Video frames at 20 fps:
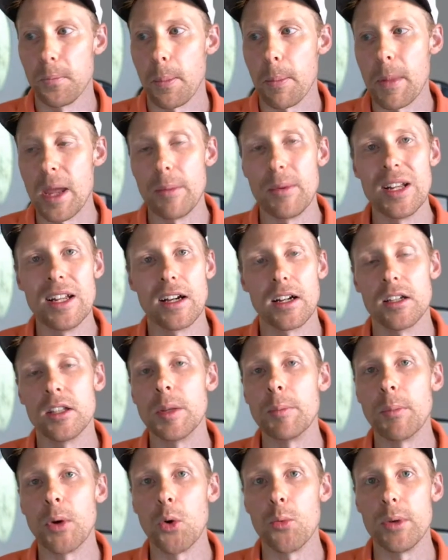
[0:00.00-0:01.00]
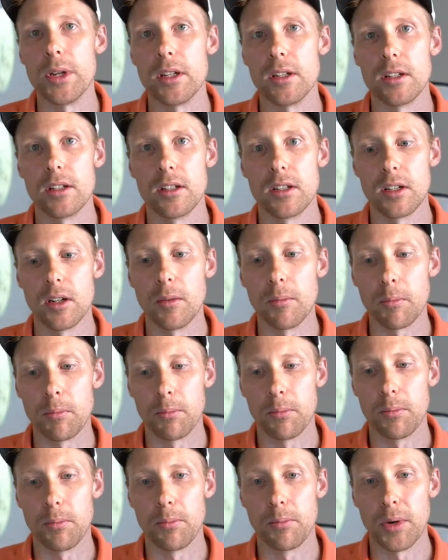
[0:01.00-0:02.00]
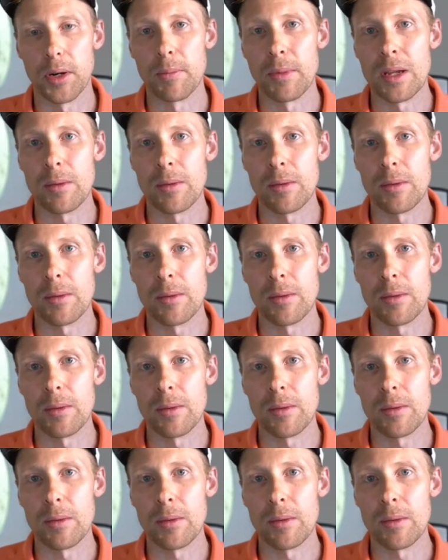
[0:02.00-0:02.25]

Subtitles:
Maybe not in the moment, but